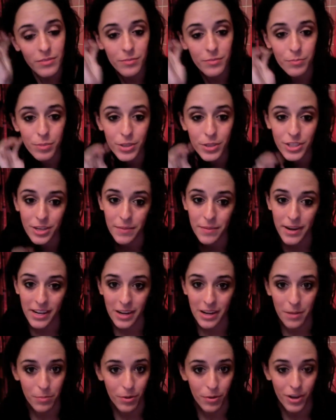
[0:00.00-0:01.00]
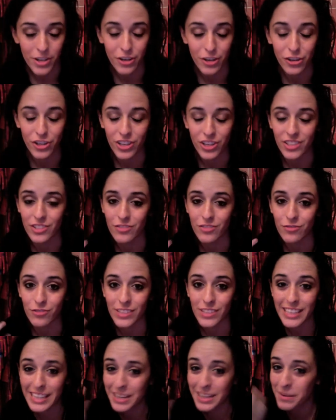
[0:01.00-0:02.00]
put your makeup on, you're just
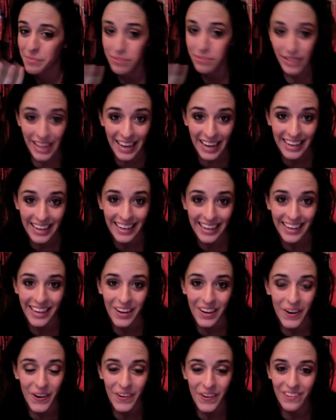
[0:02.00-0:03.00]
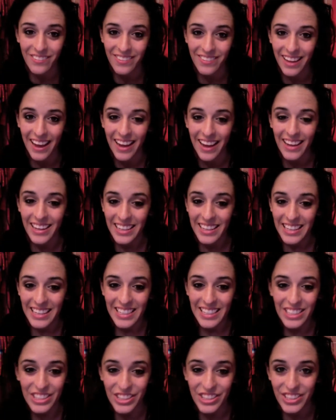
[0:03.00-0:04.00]
reapplying all of that
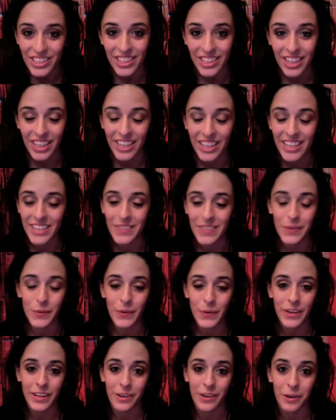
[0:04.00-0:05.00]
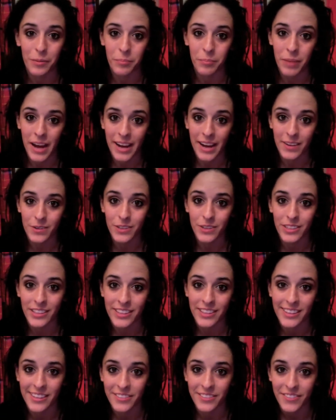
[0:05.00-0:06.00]
dirt and oil back onto
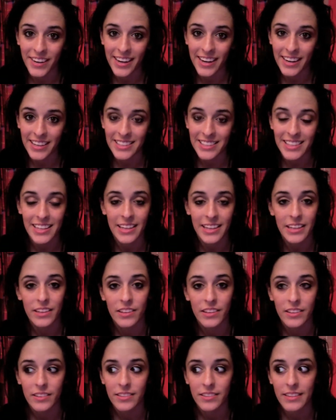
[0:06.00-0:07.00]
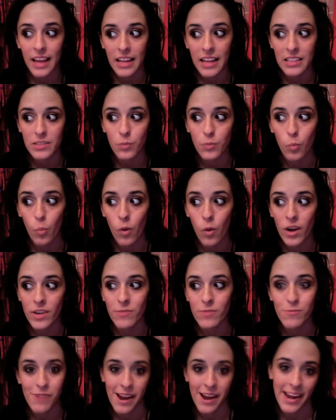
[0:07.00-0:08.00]
your face, and that's
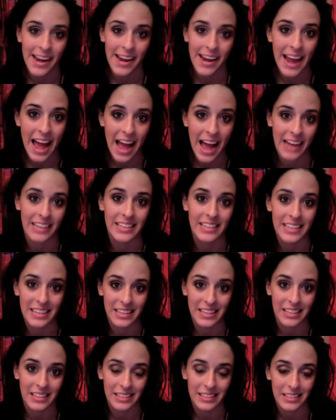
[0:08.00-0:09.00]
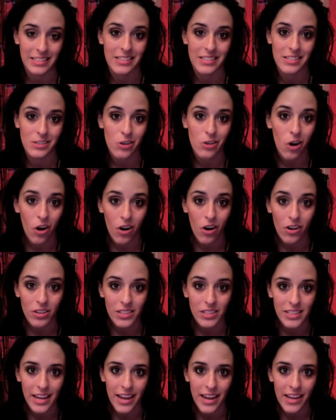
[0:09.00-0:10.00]
one way acne is
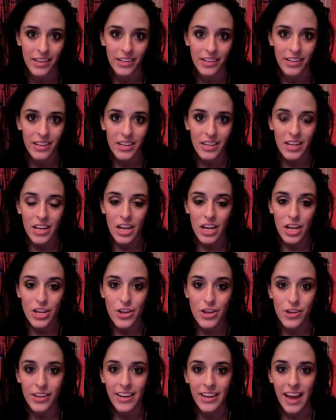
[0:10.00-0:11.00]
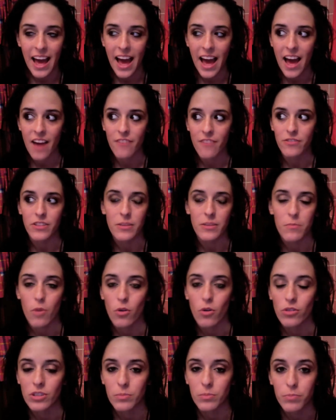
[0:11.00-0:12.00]
caused. And you can have the
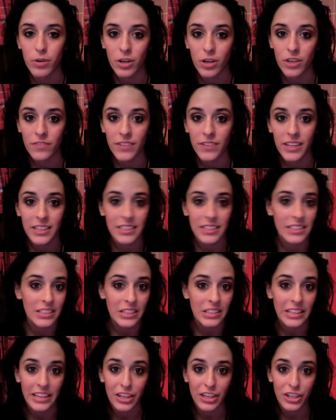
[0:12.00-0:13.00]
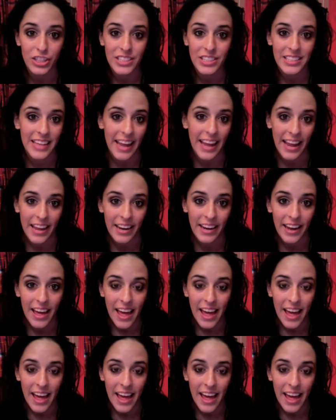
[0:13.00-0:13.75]
most perfect clear skin,